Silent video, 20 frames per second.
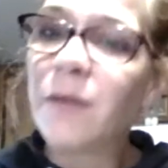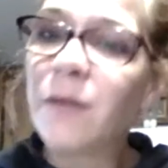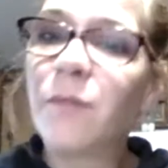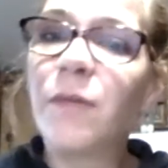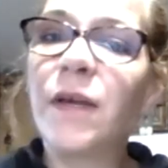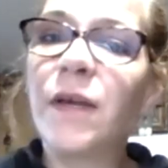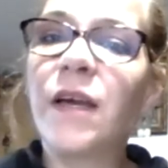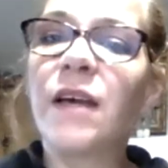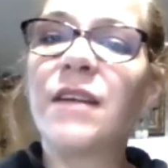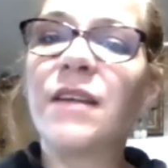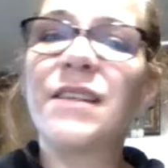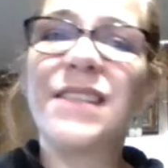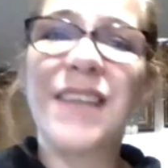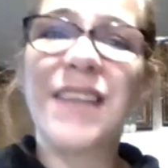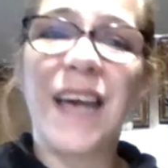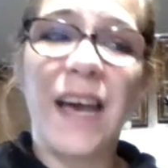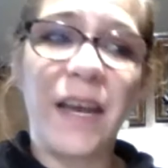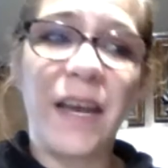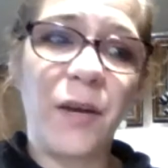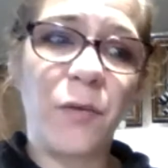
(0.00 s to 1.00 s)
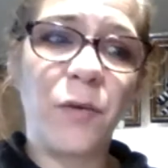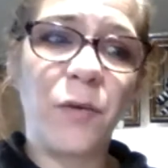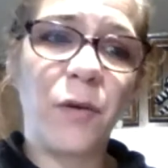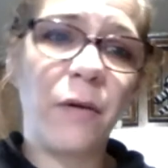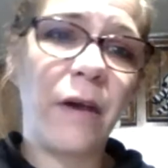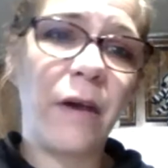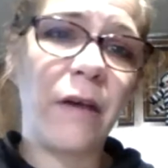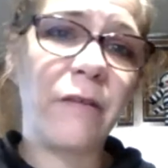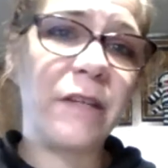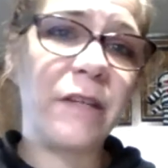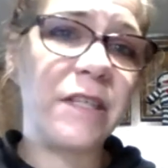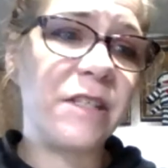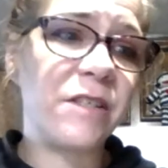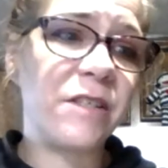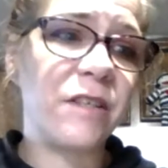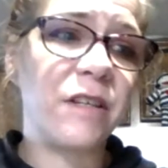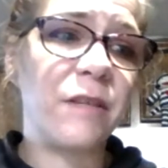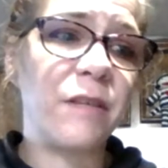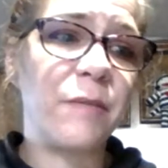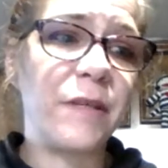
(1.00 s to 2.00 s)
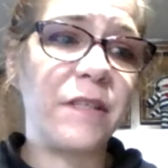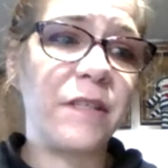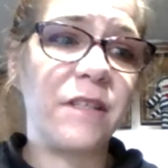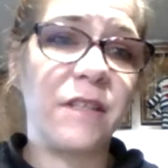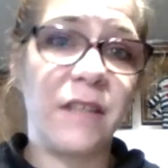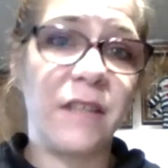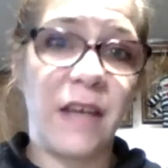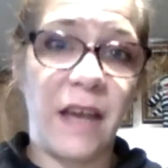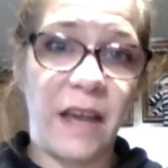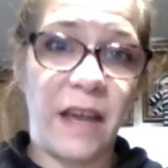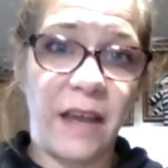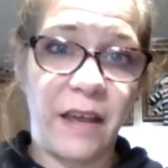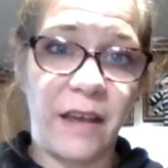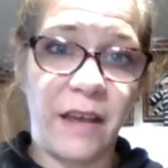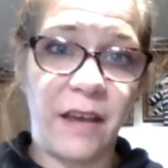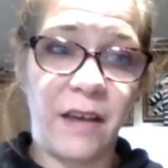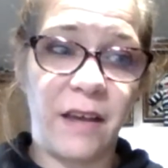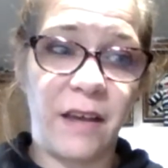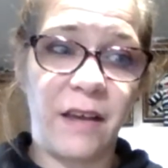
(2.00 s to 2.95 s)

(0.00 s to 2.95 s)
Because I don't know how he's going to be today.